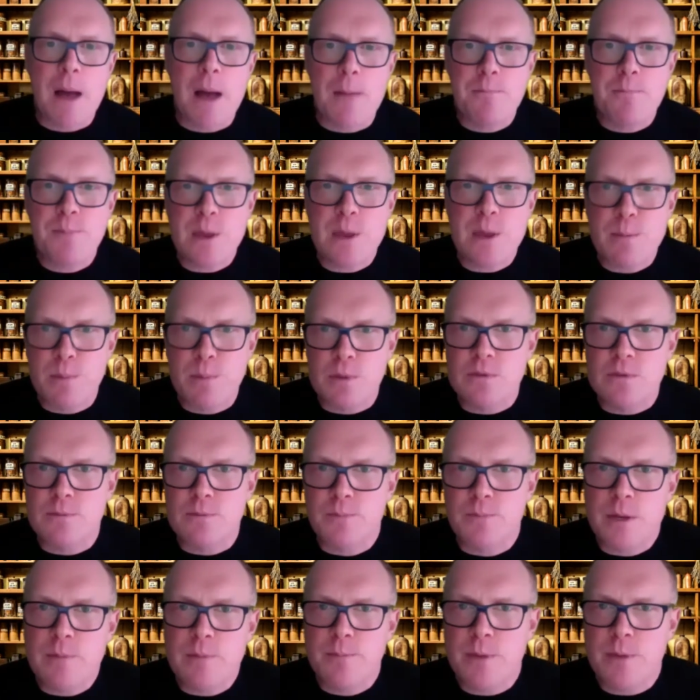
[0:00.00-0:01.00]
people
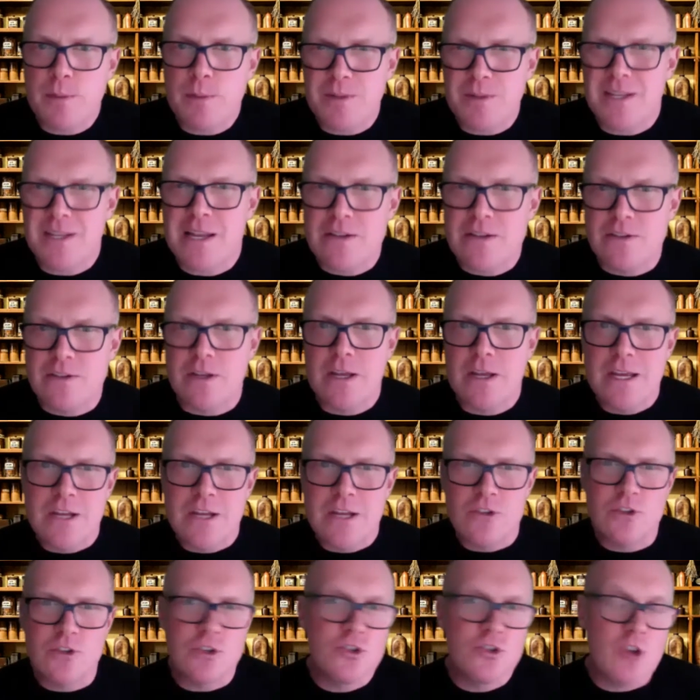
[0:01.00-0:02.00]
tend
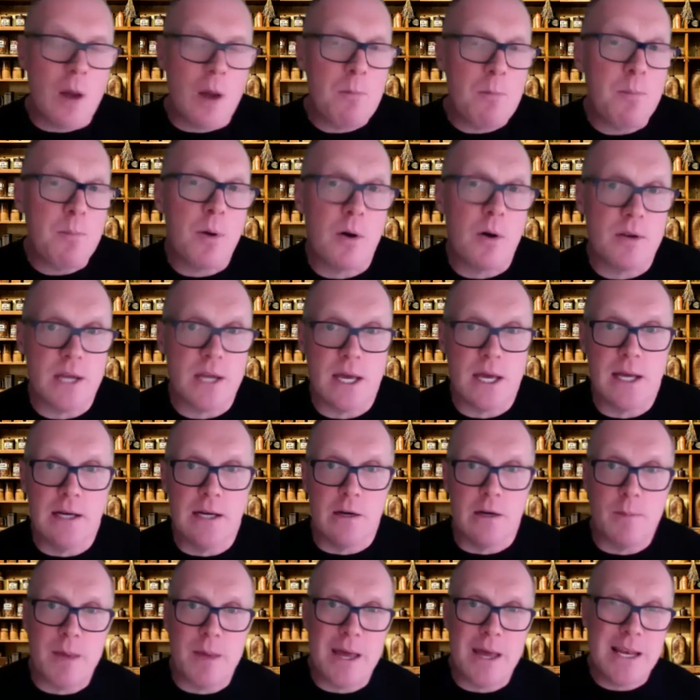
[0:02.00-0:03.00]
to jump on it a
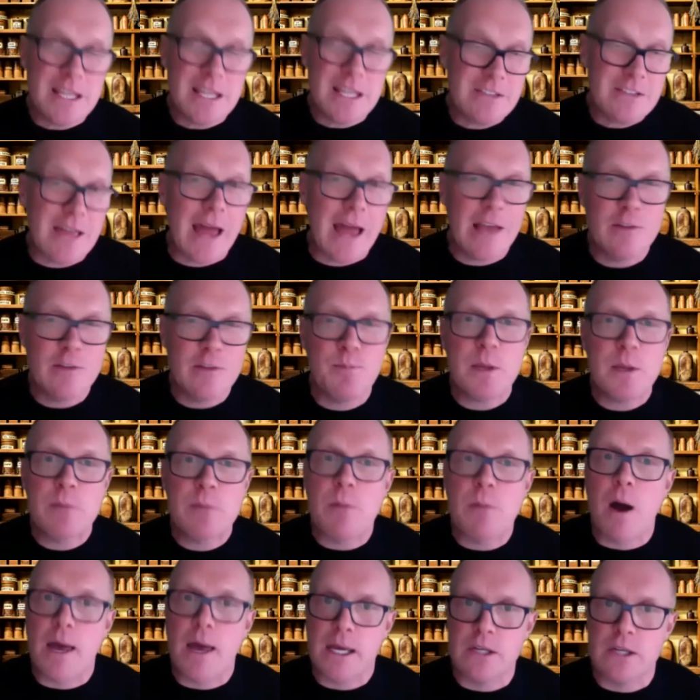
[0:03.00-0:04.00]
little bit. At least that has been
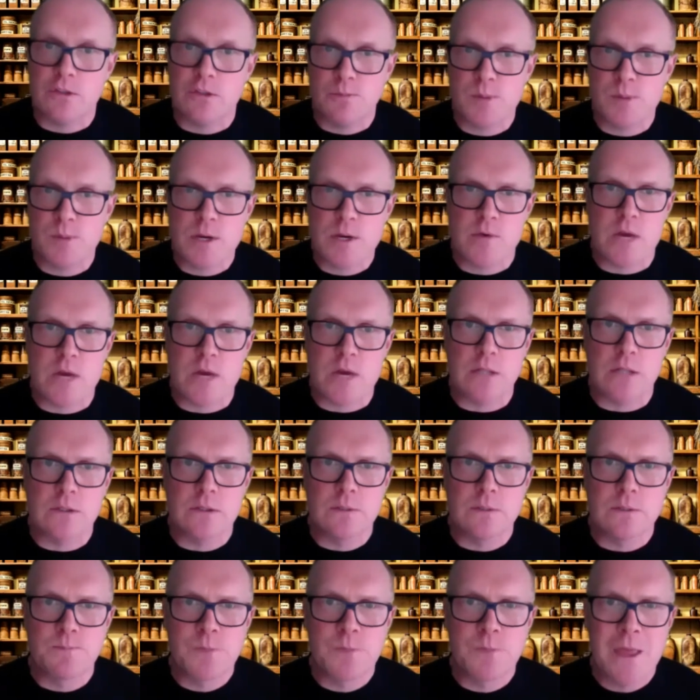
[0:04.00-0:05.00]
my
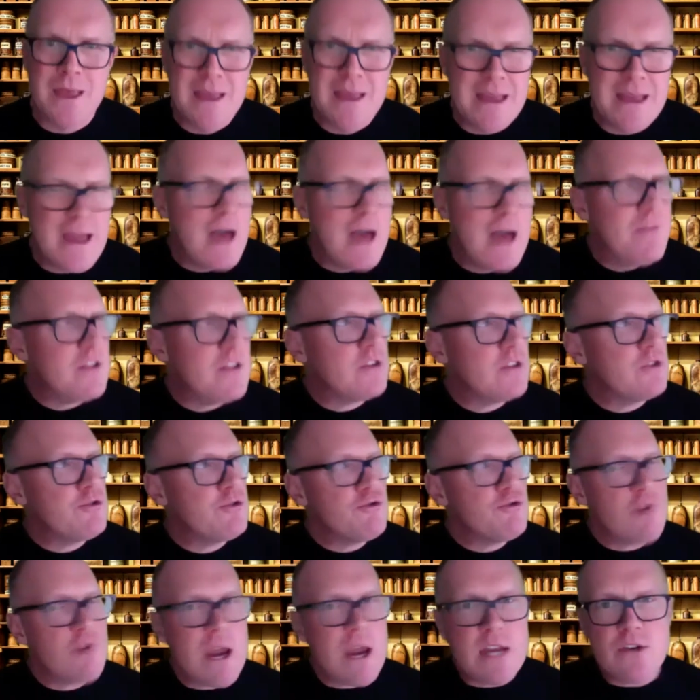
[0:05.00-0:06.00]
experience. And this
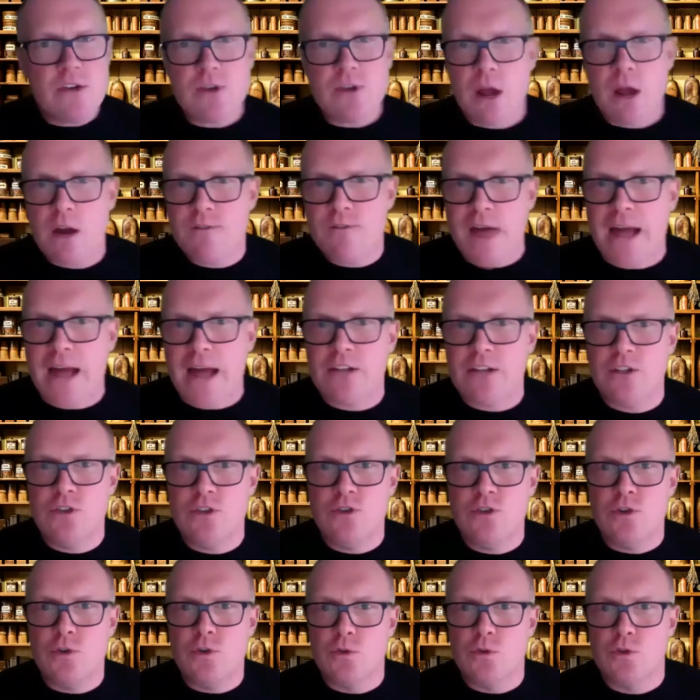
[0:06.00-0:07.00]
strange kind of
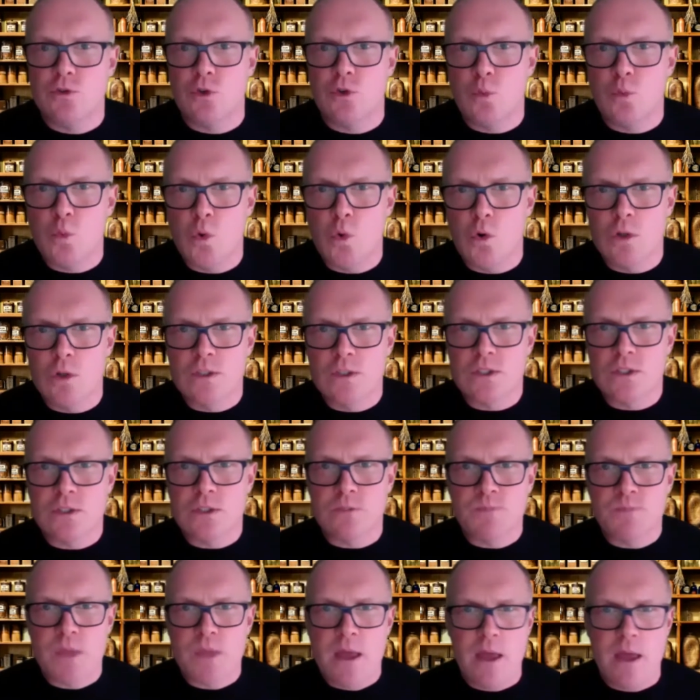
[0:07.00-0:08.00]
attitude towards
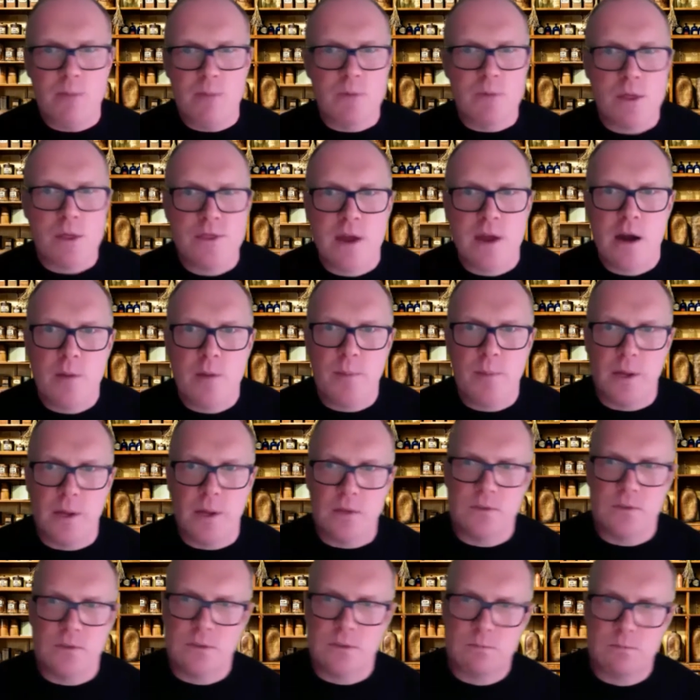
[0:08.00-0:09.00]

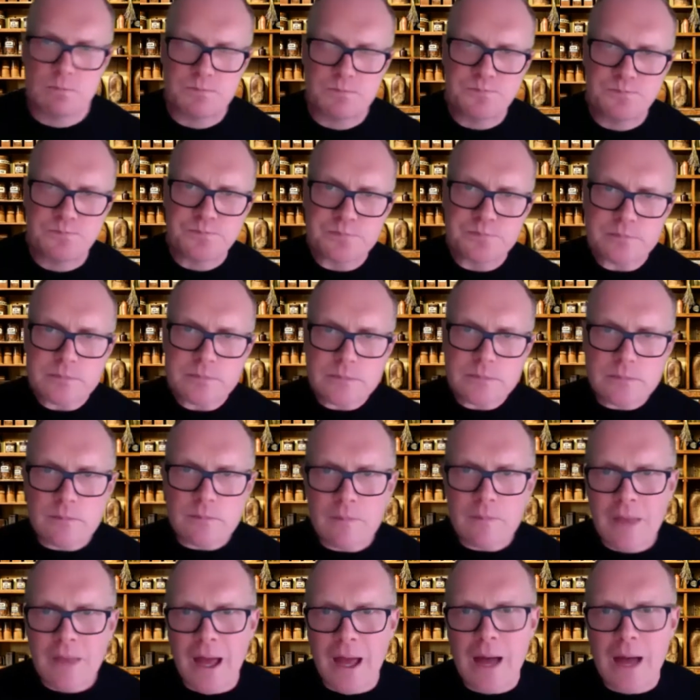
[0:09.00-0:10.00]
hypnotherapists
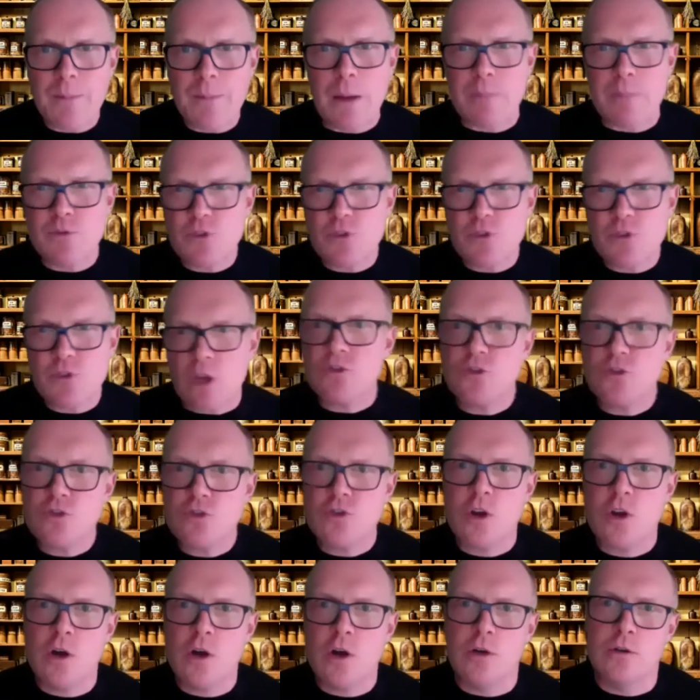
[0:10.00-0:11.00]
does
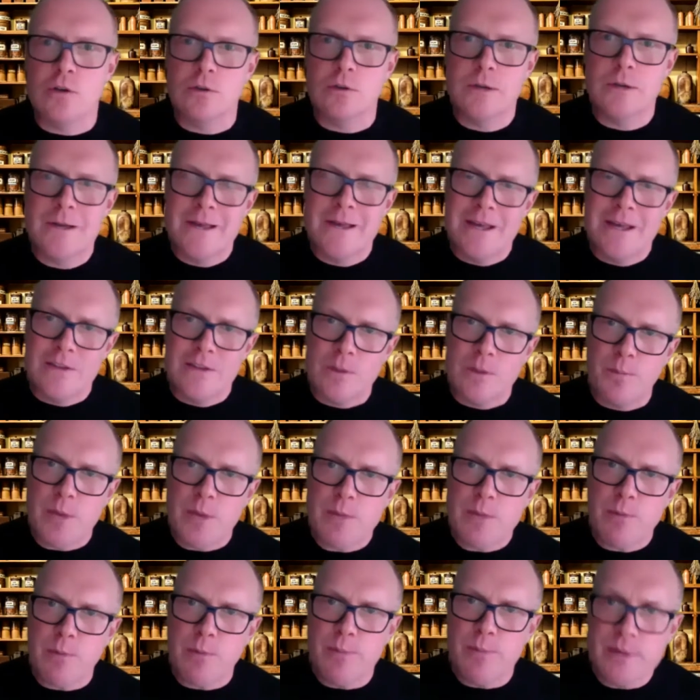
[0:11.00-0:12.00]
show that
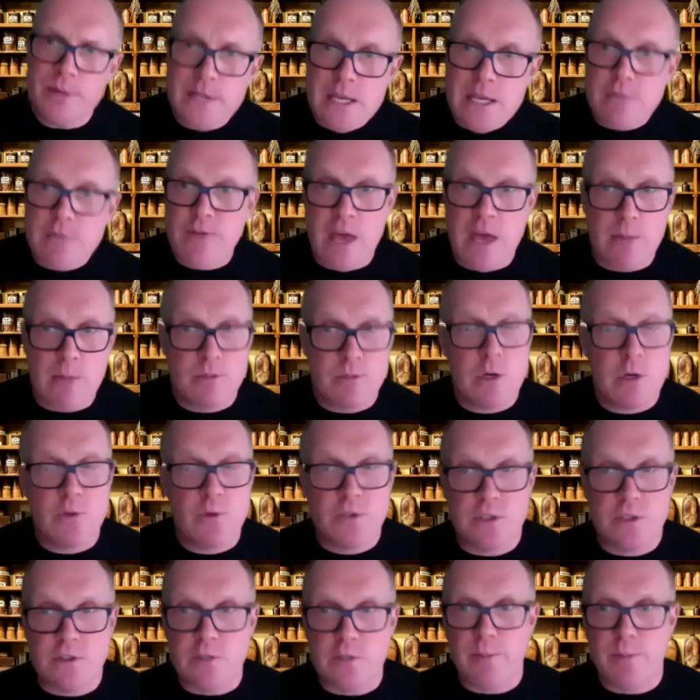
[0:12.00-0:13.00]
people believe
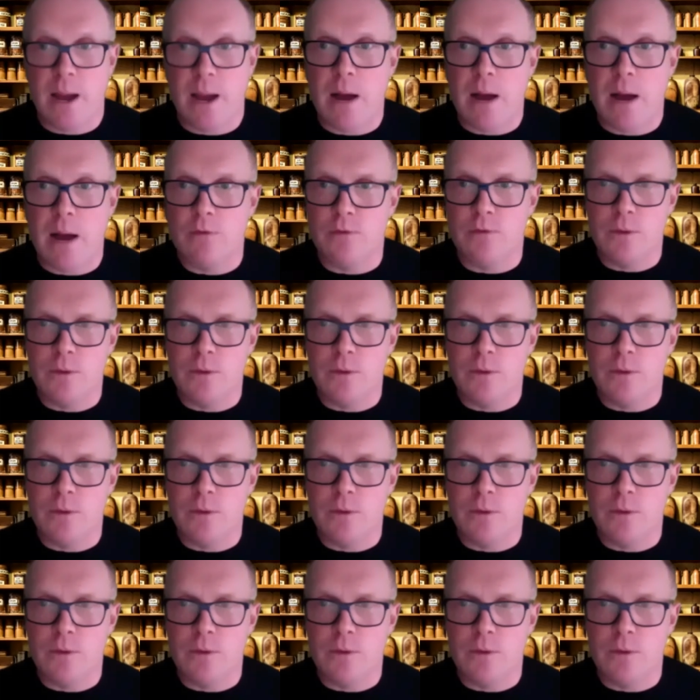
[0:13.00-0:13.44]
hypnosis is powerful,